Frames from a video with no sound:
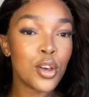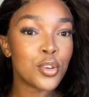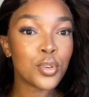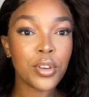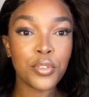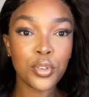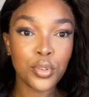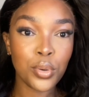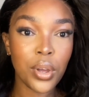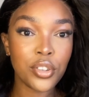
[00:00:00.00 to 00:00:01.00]
So if you
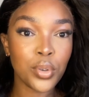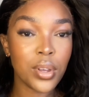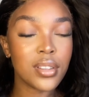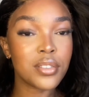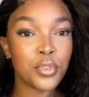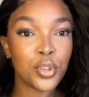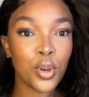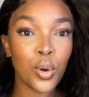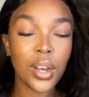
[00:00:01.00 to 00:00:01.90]
do enjoy this video,